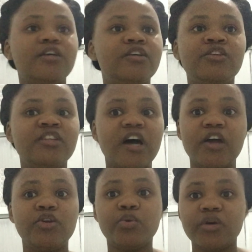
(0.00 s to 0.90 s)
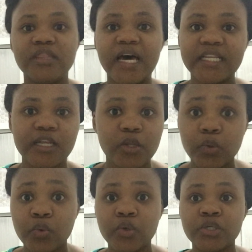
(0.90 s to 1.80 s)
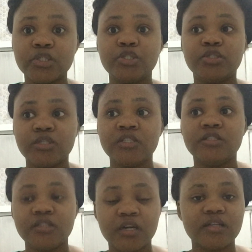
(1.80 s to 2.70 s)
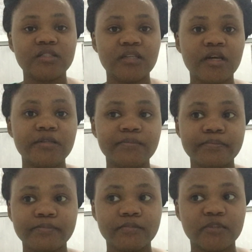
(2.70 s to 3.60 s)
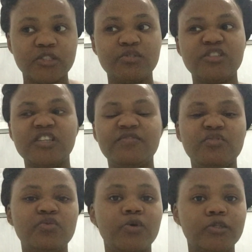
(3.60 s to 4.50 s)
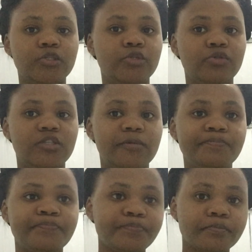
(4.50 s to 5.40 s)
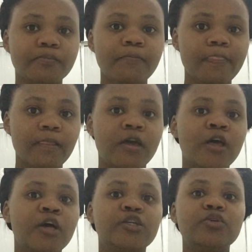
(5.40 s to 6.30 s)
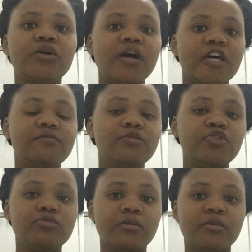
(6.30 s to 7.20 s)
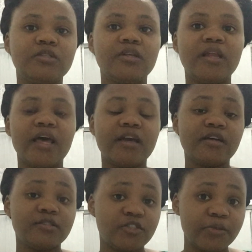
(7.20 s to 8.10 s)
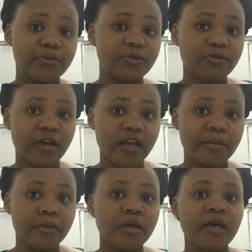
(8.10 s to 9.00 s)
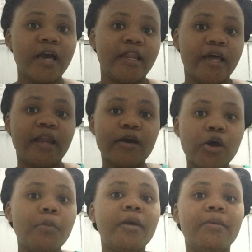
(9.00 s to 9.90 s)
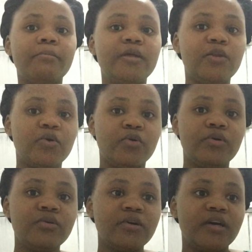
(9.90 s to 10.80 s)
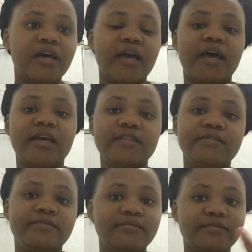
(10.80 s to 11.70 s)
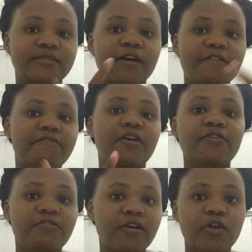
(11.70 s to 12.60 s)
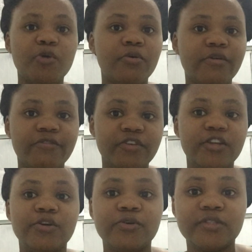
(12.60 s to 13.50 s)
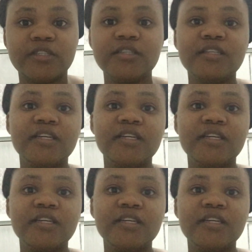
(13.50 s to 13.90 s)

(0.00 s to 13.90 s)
You not knowing that hello is it, you understand? You just have to know how to use them. So guys, please remember to like and subscribe and add a comment below, and follow up our videos,